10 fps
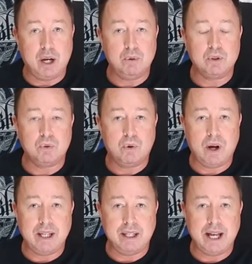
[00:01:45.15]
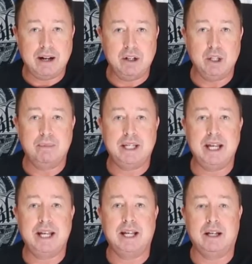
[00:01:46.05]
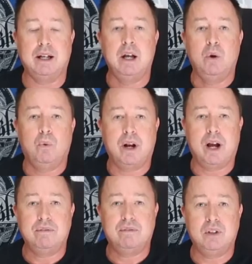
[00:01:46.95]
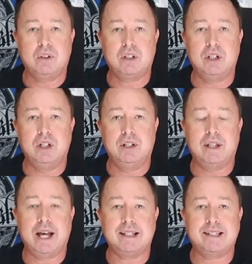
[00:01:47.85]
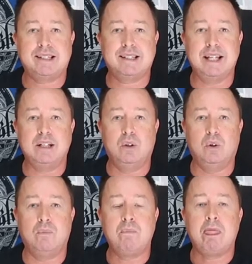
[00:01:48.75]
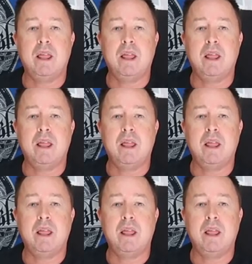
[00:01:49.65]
I was right there at the beginning when I first heard that single